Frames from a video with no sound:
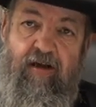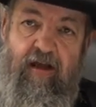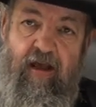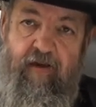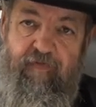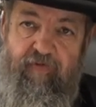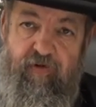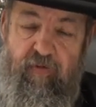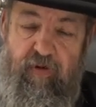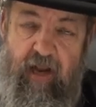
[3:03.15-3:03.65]

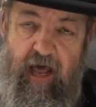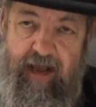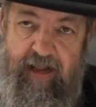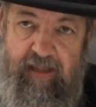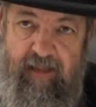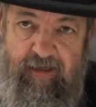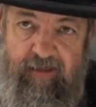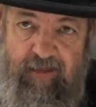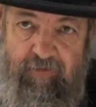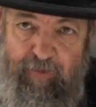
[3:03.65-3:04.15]
If you would
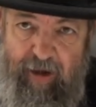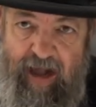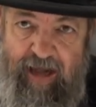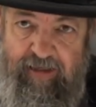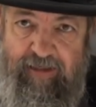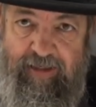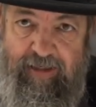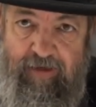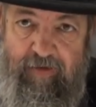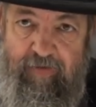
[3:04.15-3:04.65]
like to
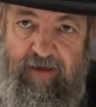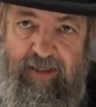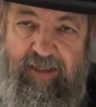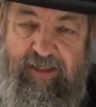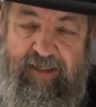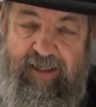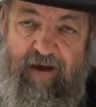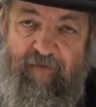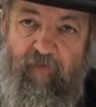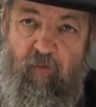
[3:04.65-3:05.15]
sponsor, it's
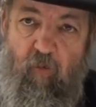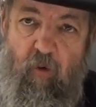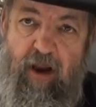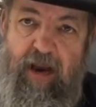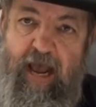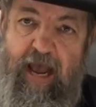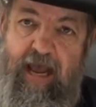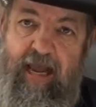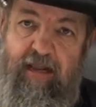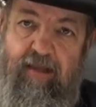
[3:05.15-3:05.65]

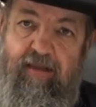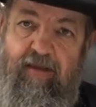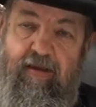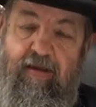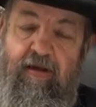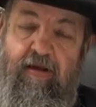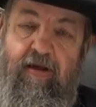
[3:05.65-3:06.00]
718